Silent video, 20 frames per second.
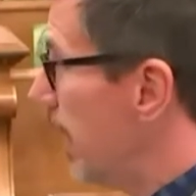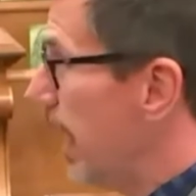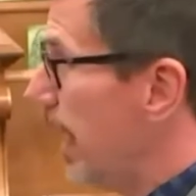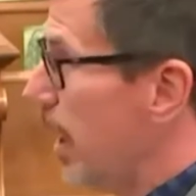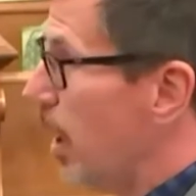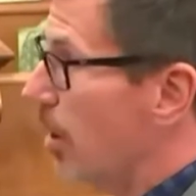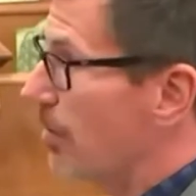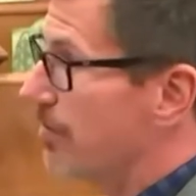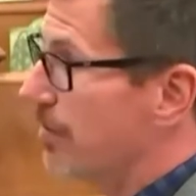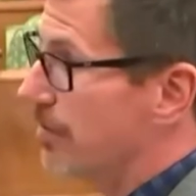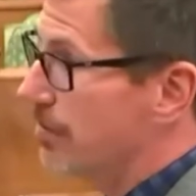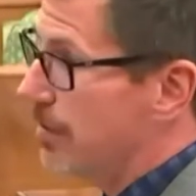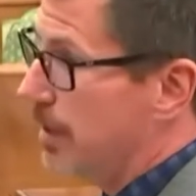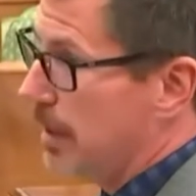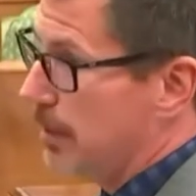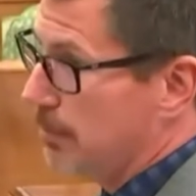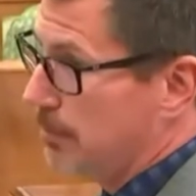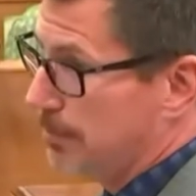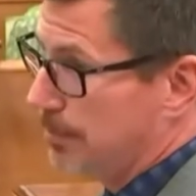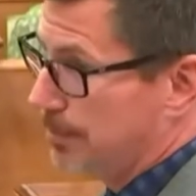
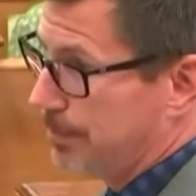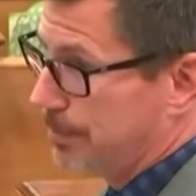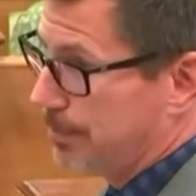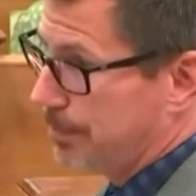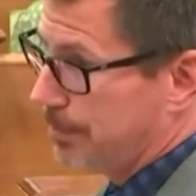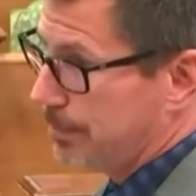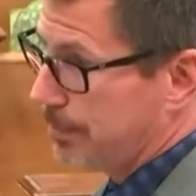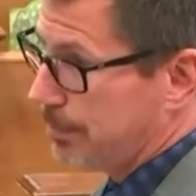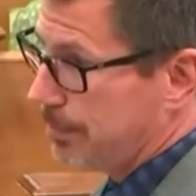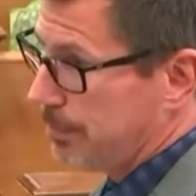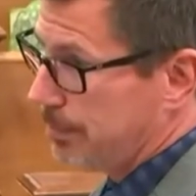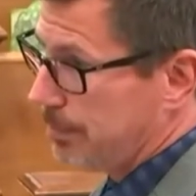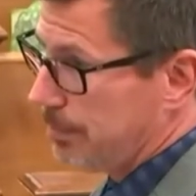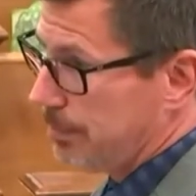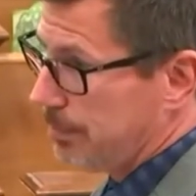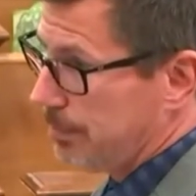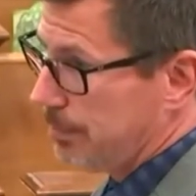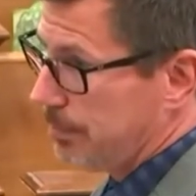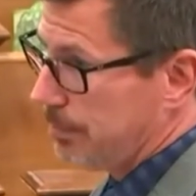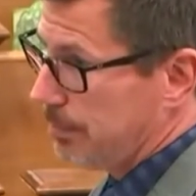
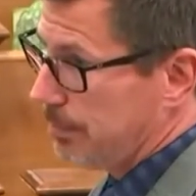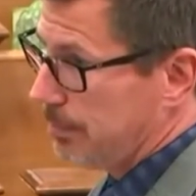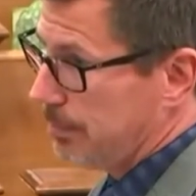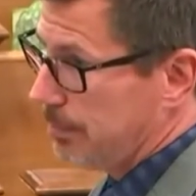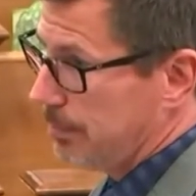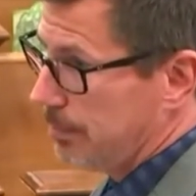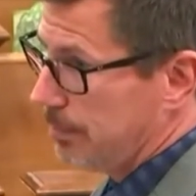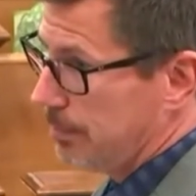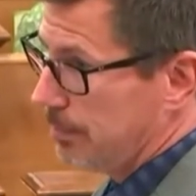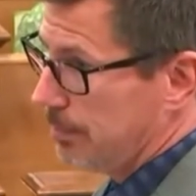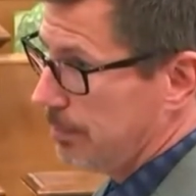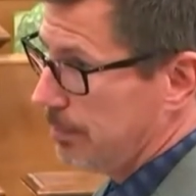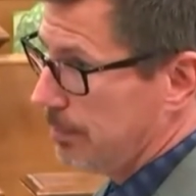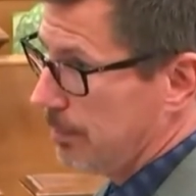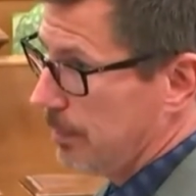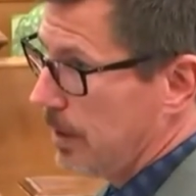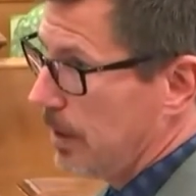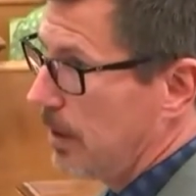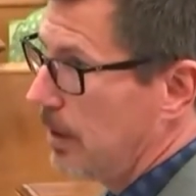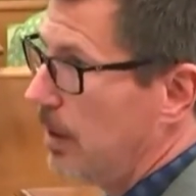
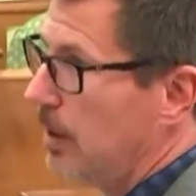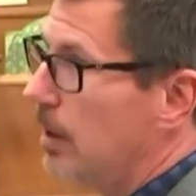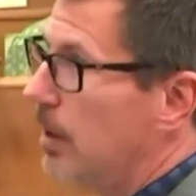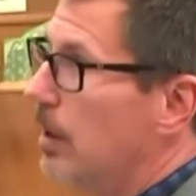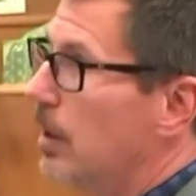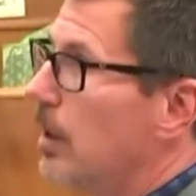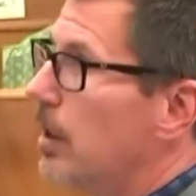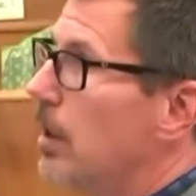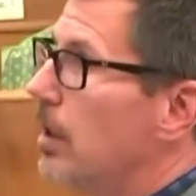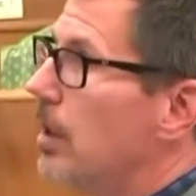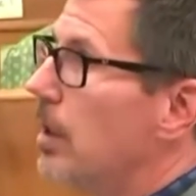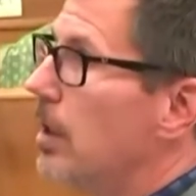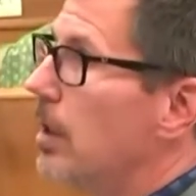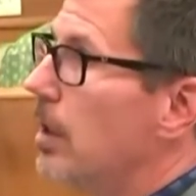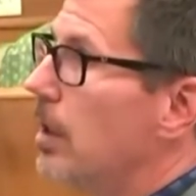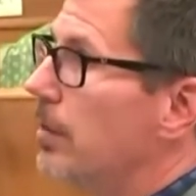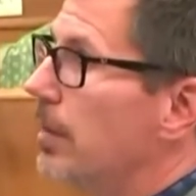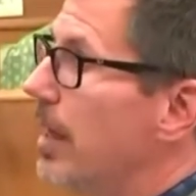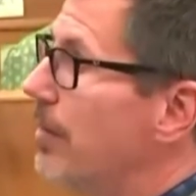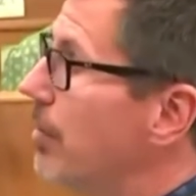
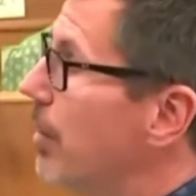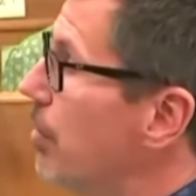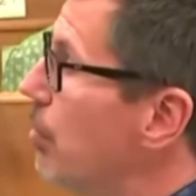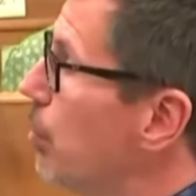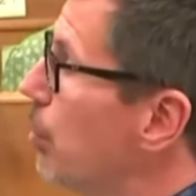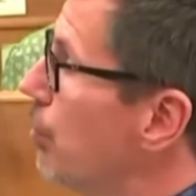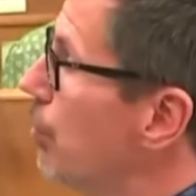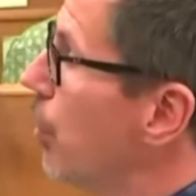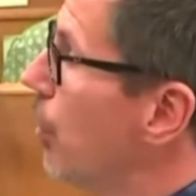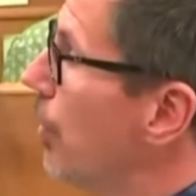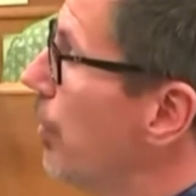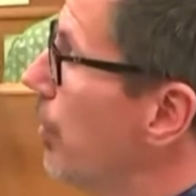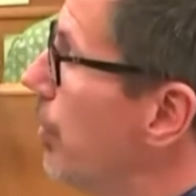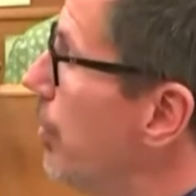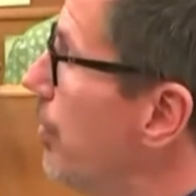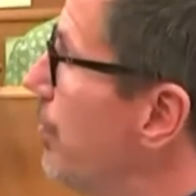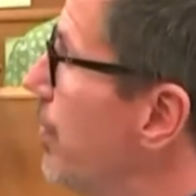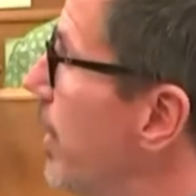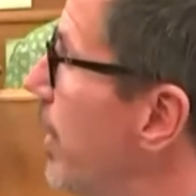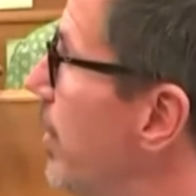AR-15. The evidence will show that the
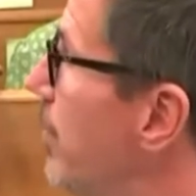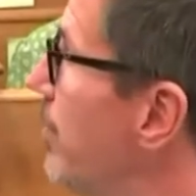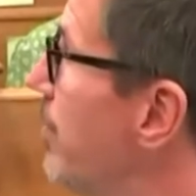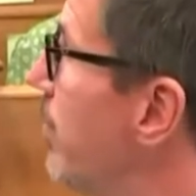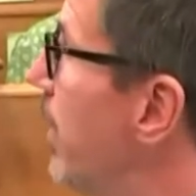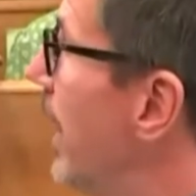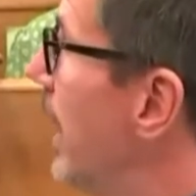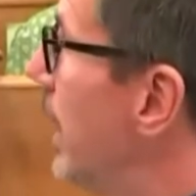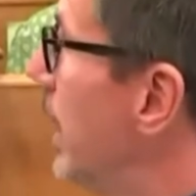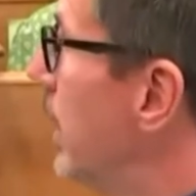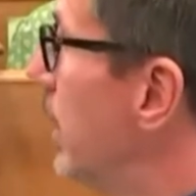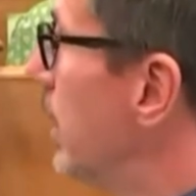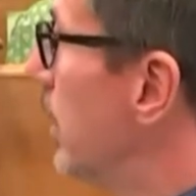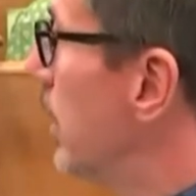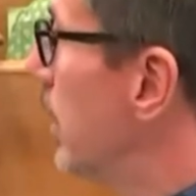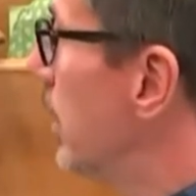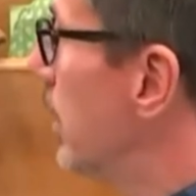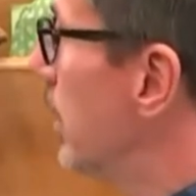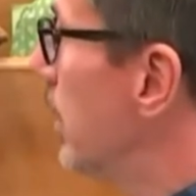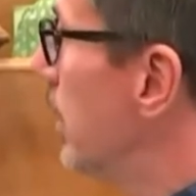defendant fled
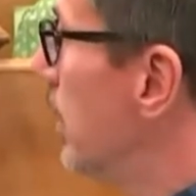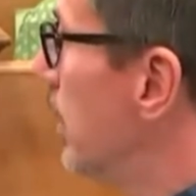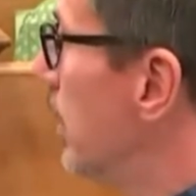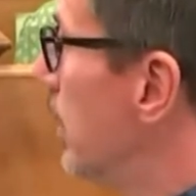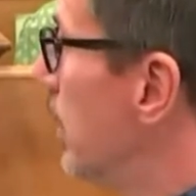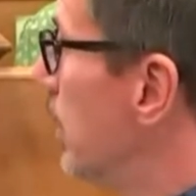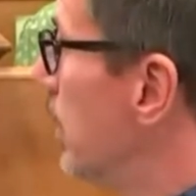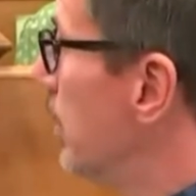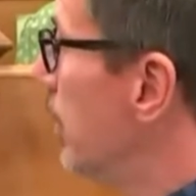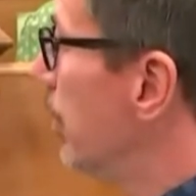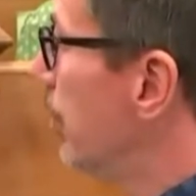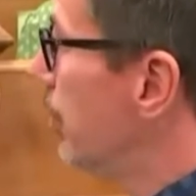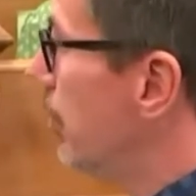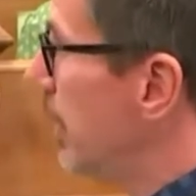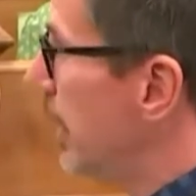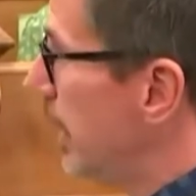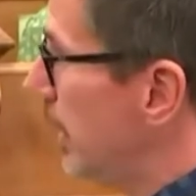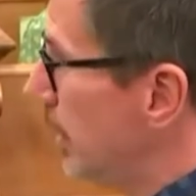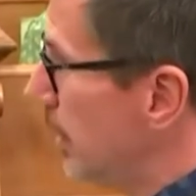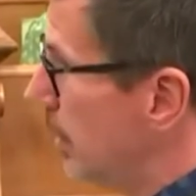the
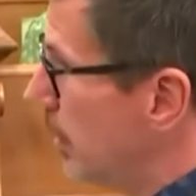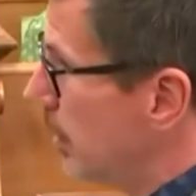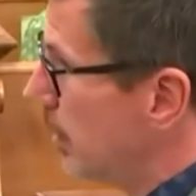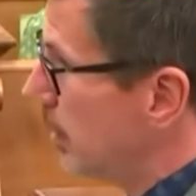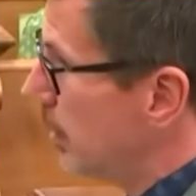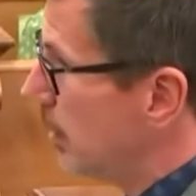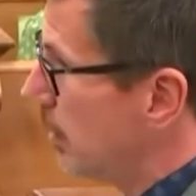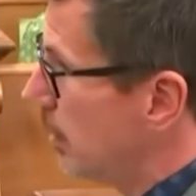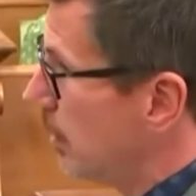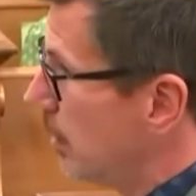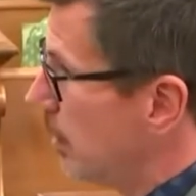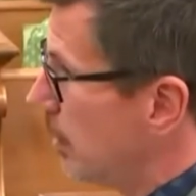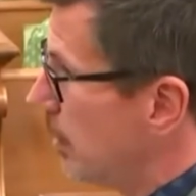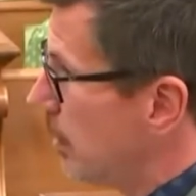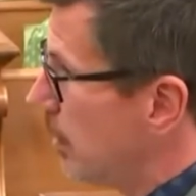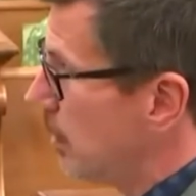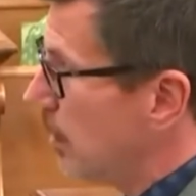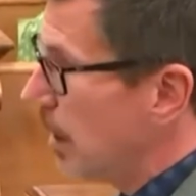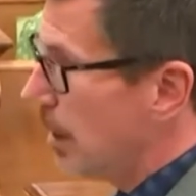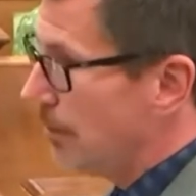scene
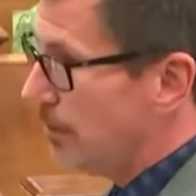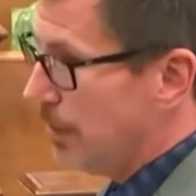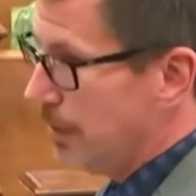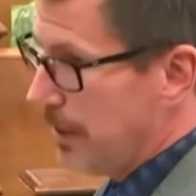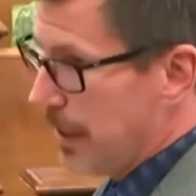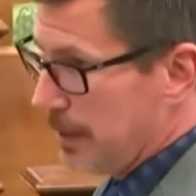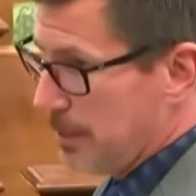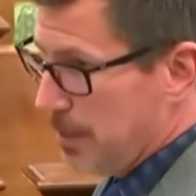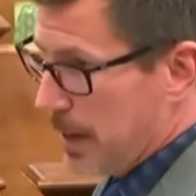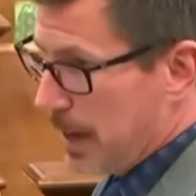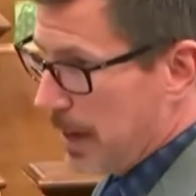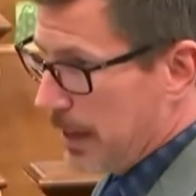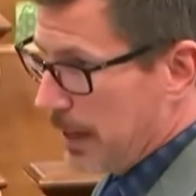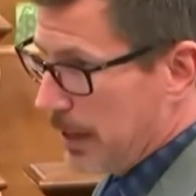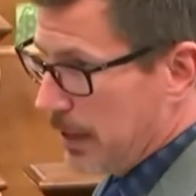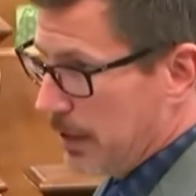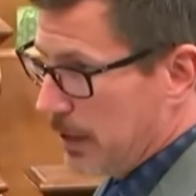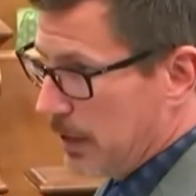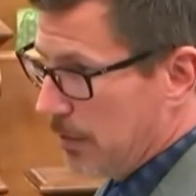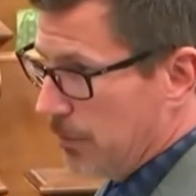of the dead body
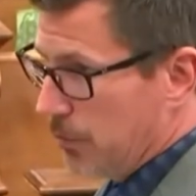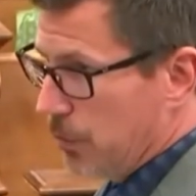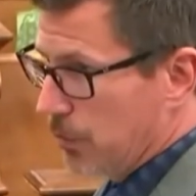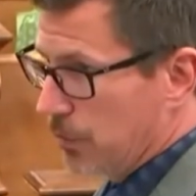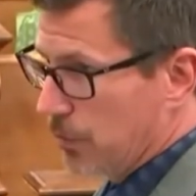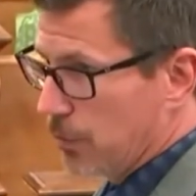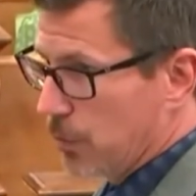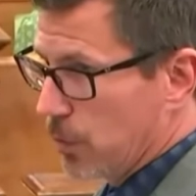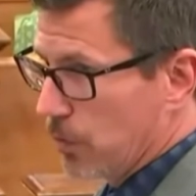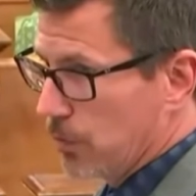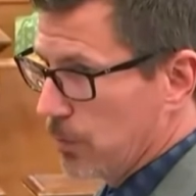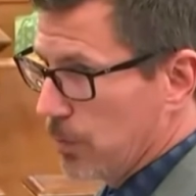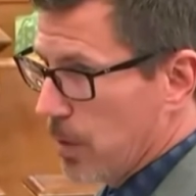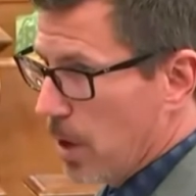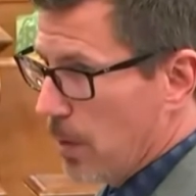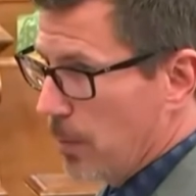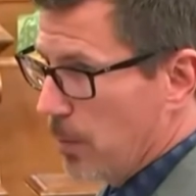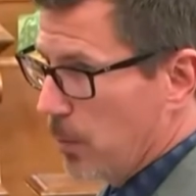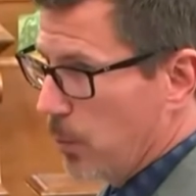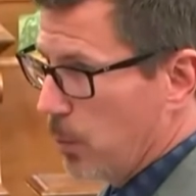of Joseph
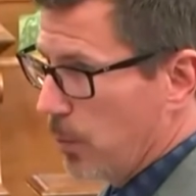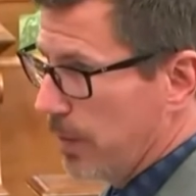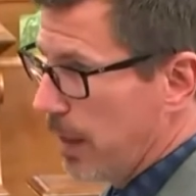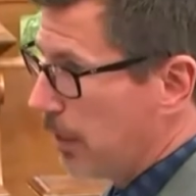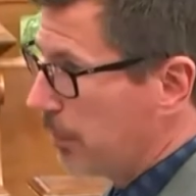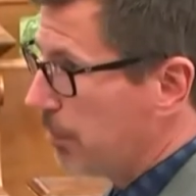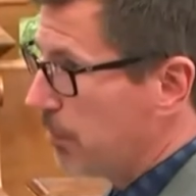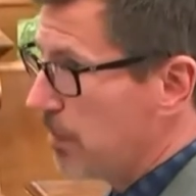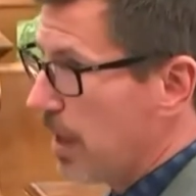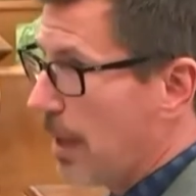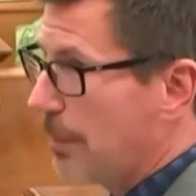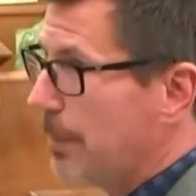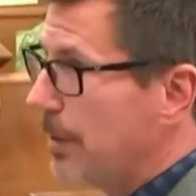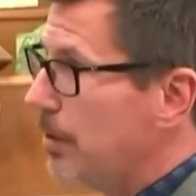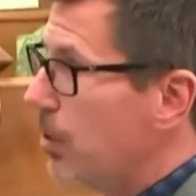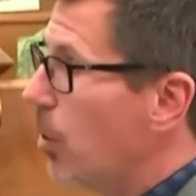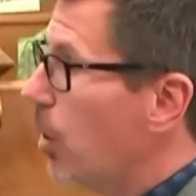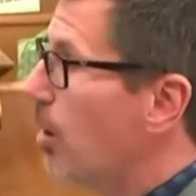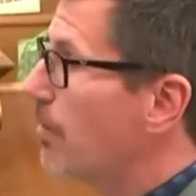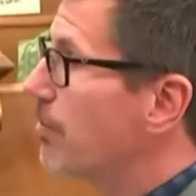Rosenbaum without stopping
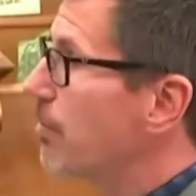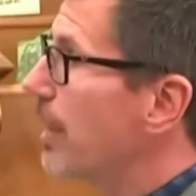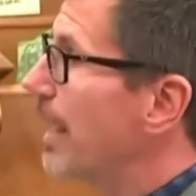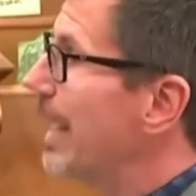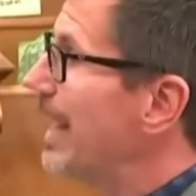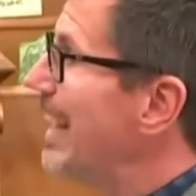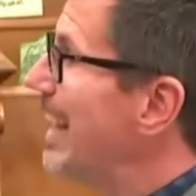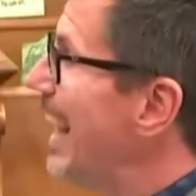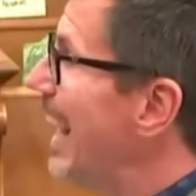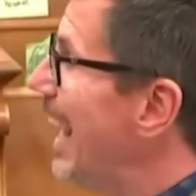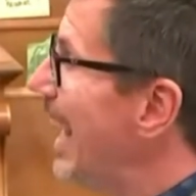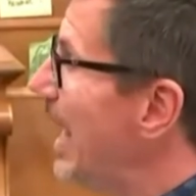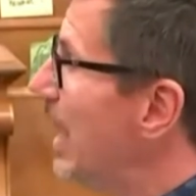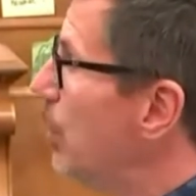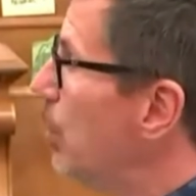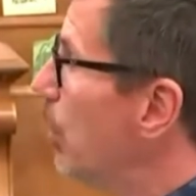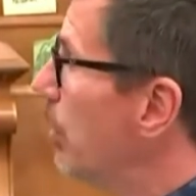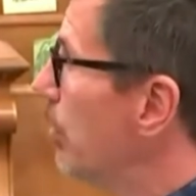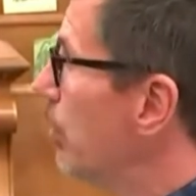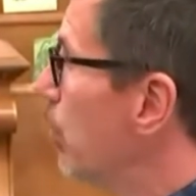to offer any aid
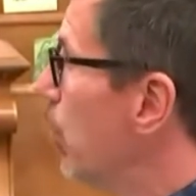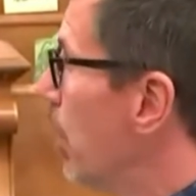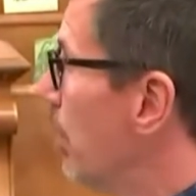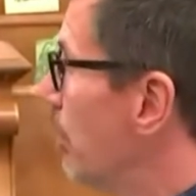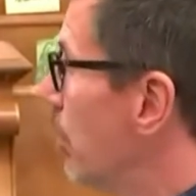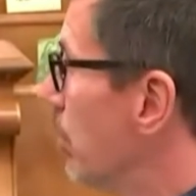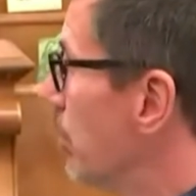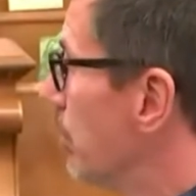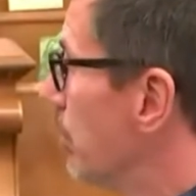whatsoever.